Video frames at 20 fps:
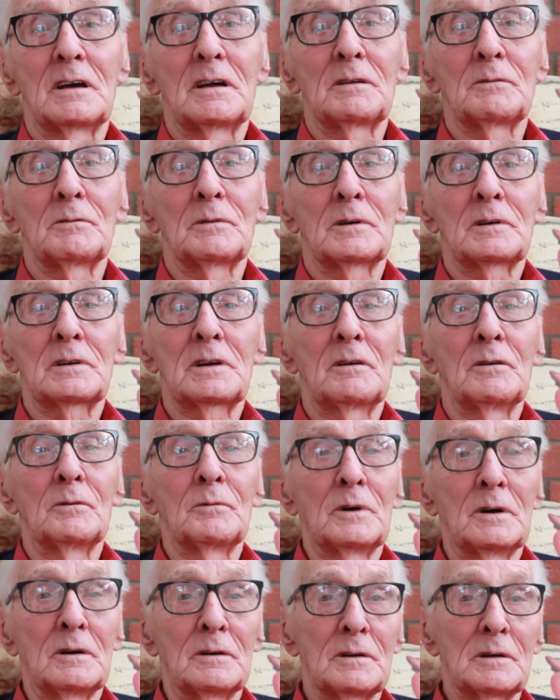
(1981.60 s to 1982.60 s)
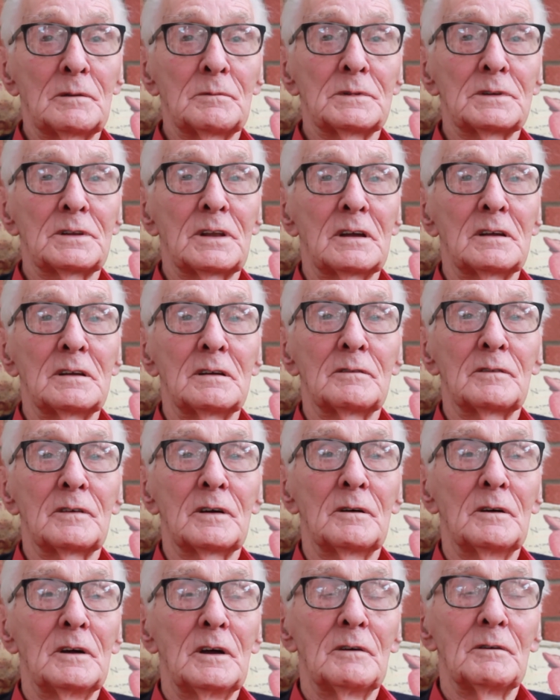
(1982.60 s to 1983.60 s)
Got what I am today.
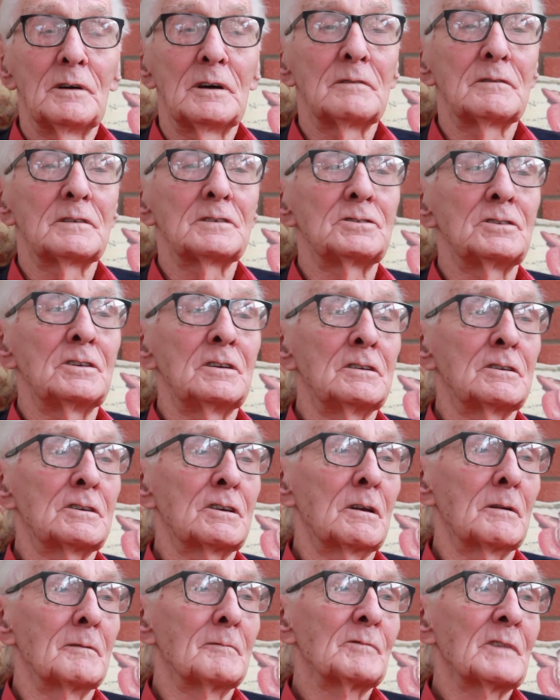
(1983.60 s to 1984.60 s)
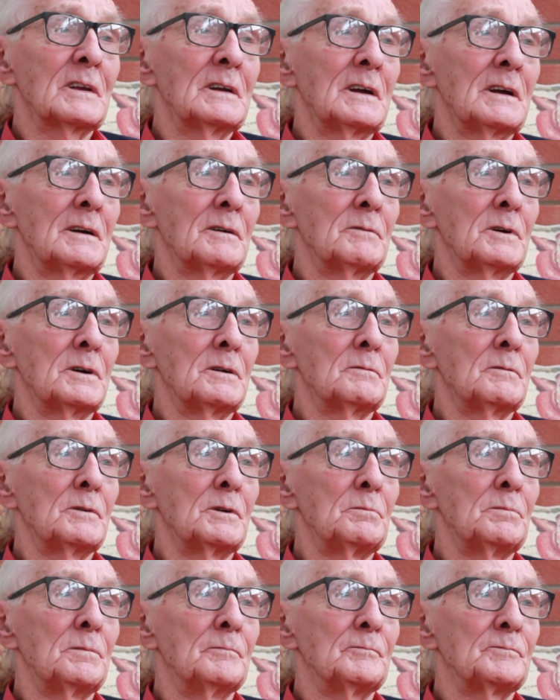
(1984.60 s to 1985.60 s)
I'm a Jean.
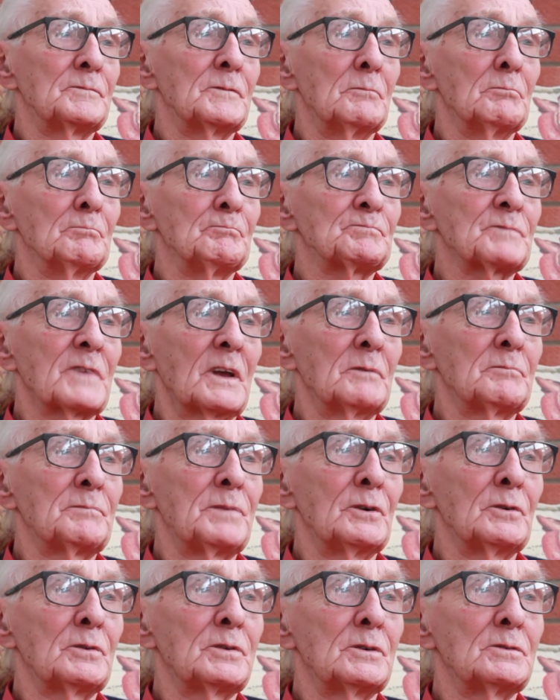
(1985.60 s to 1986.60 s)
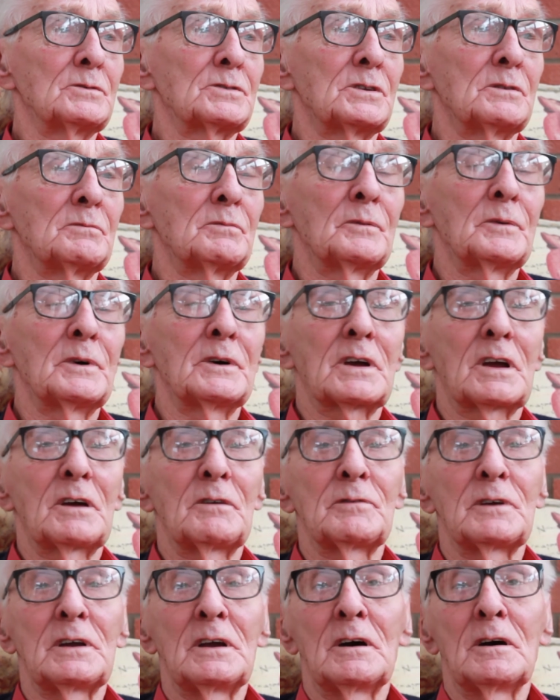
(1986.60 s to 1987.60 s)
We both used to work
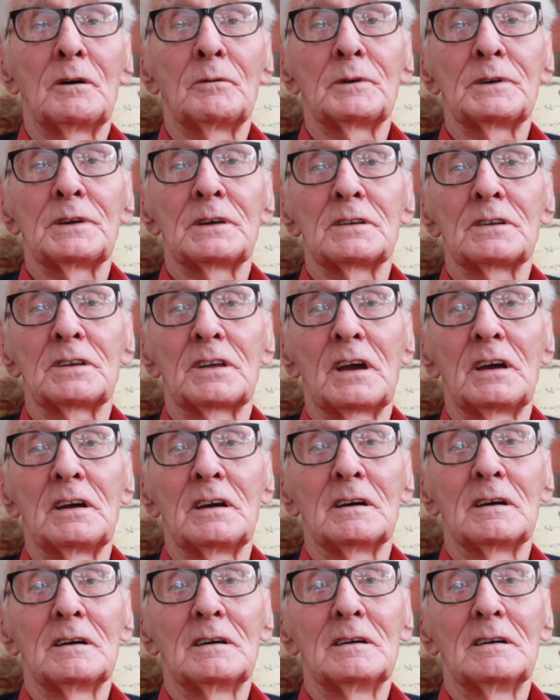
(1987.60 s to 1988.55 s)
every hour we could get.